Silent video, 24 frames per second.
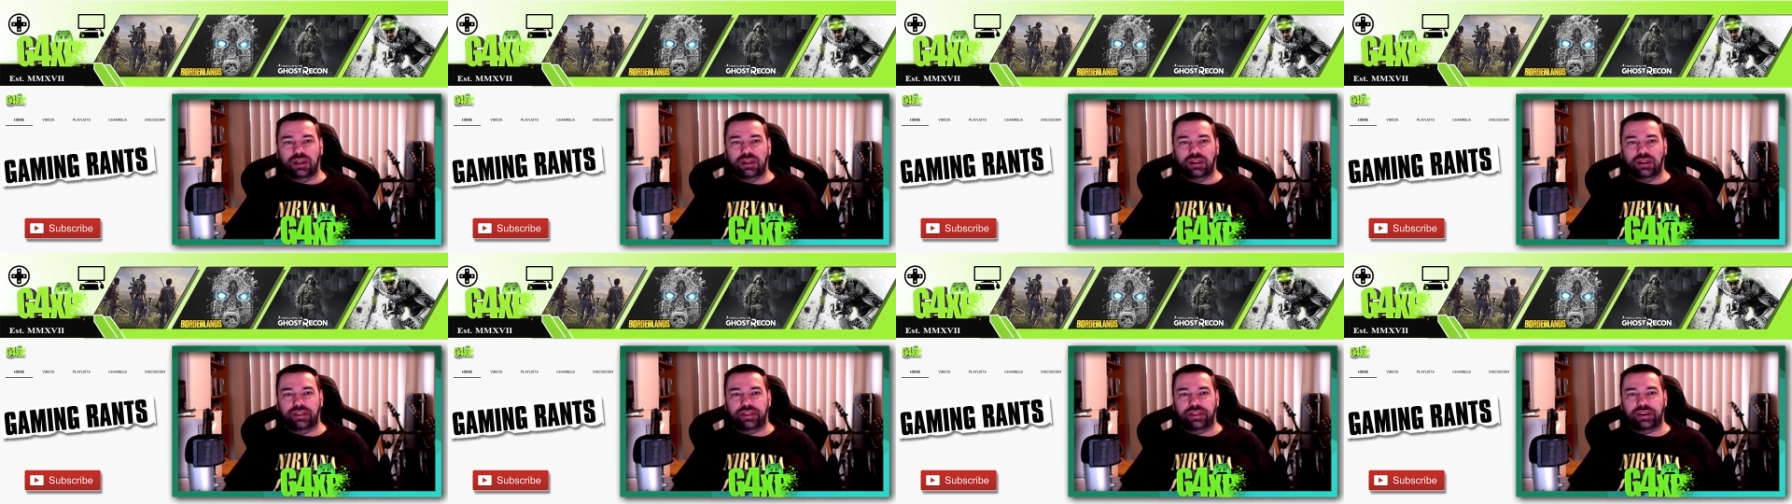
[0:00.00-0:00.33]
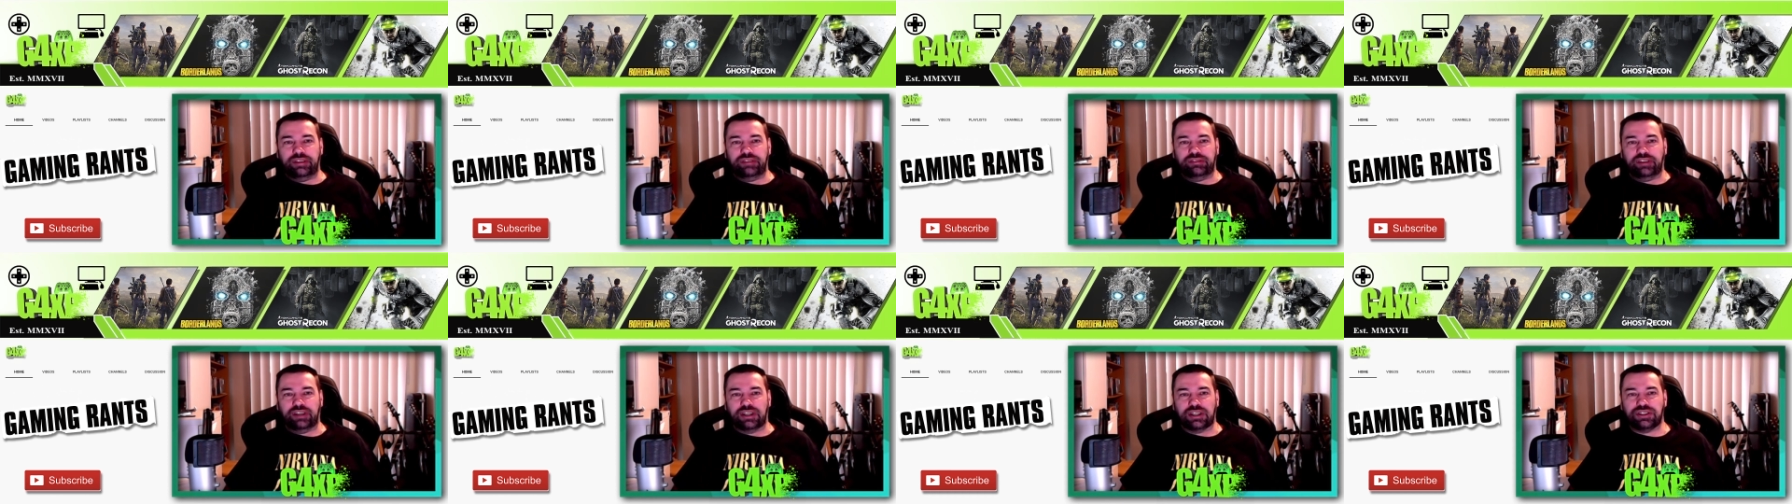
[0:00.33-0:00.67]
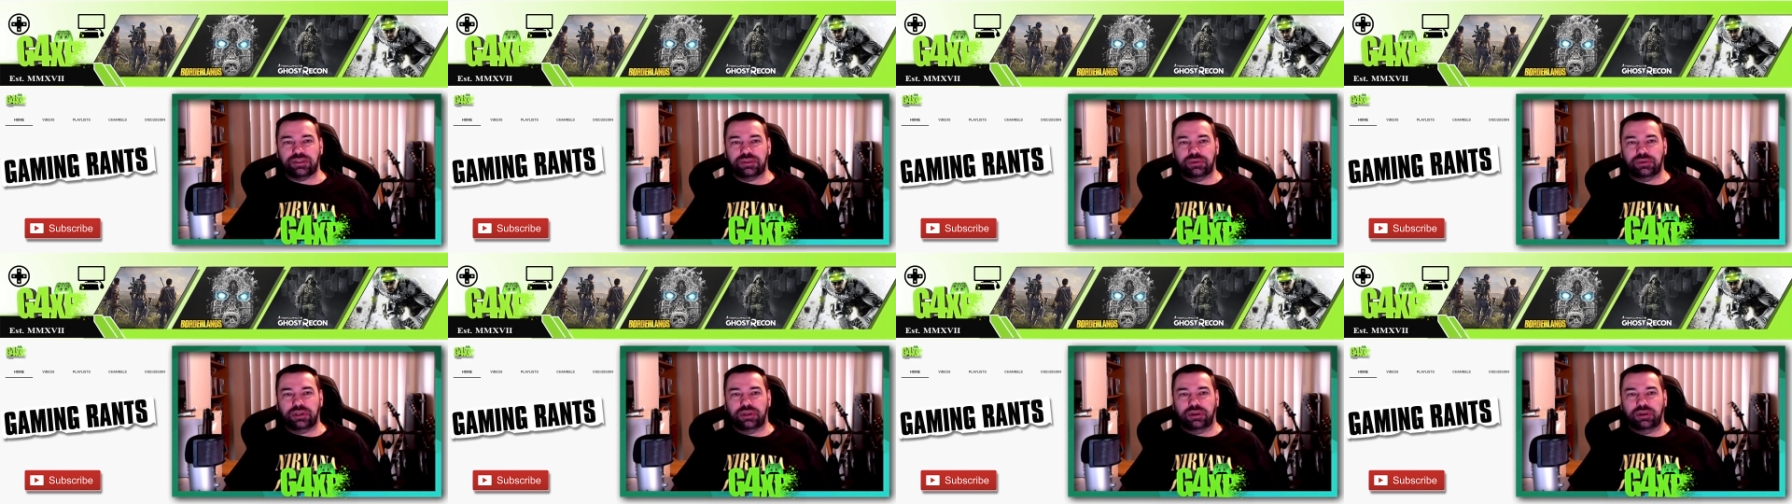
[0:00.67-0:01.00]
They've
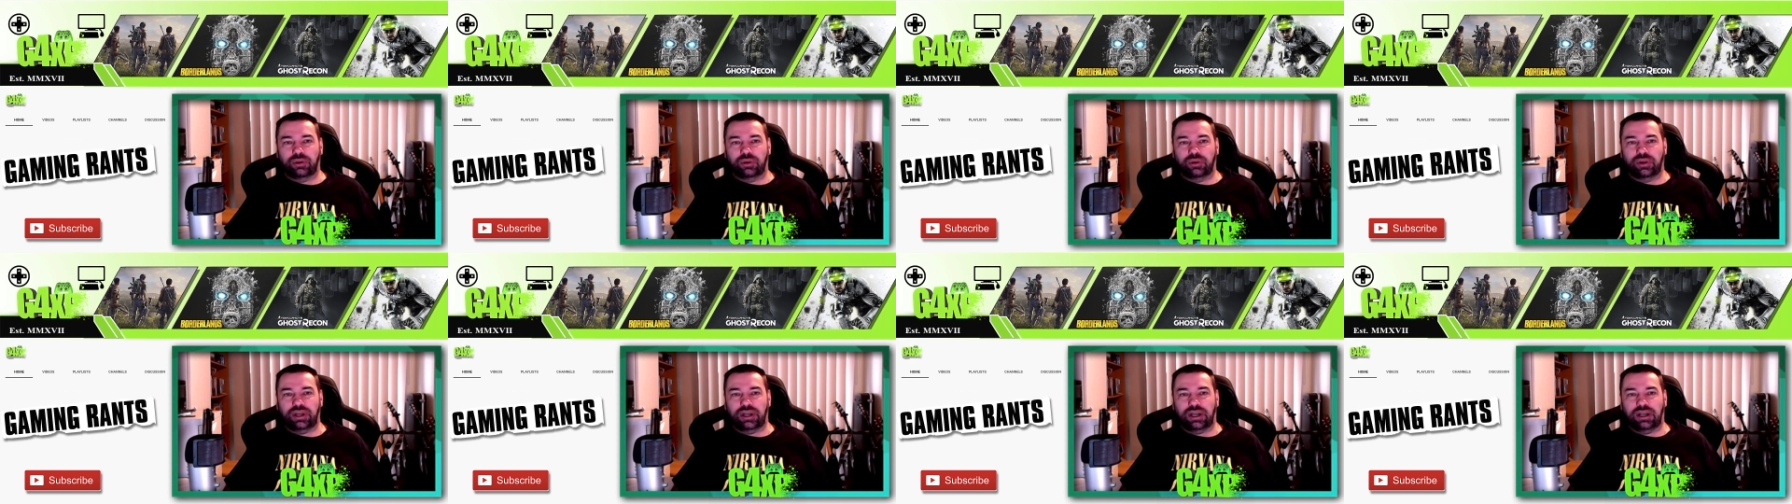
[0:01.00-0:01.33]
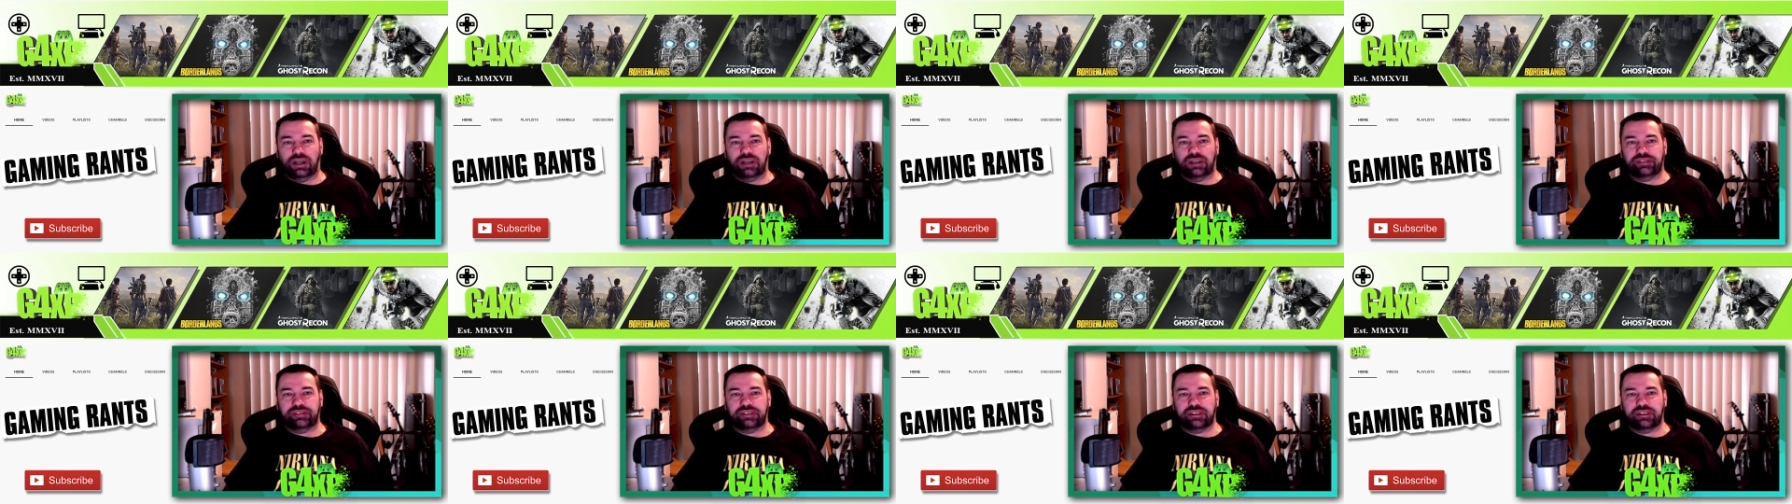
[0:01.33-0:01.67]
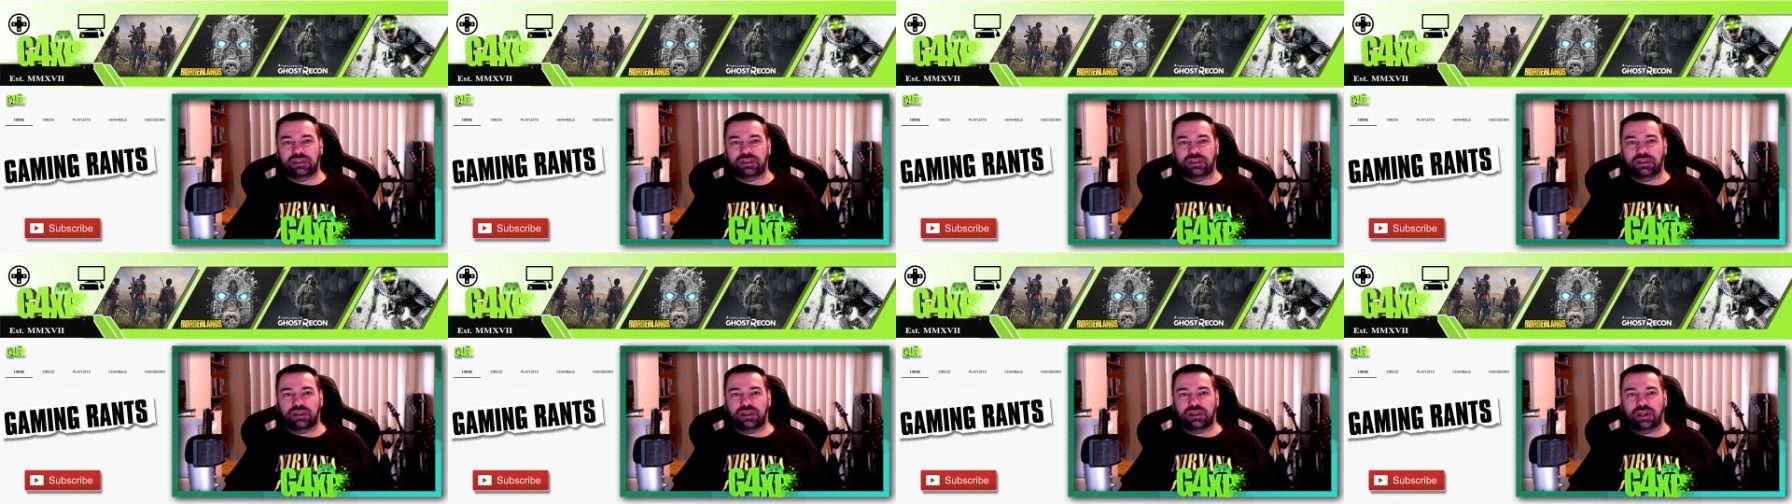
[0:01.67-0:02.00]
actually gone
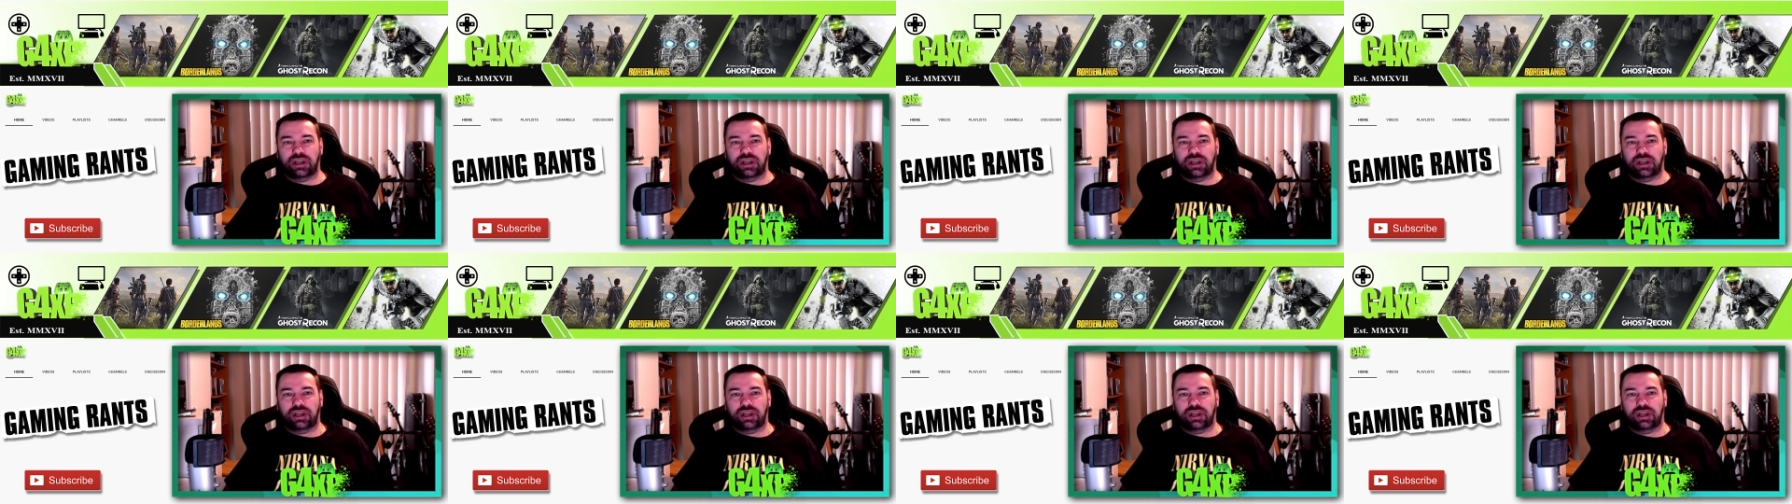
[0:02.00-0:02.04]
after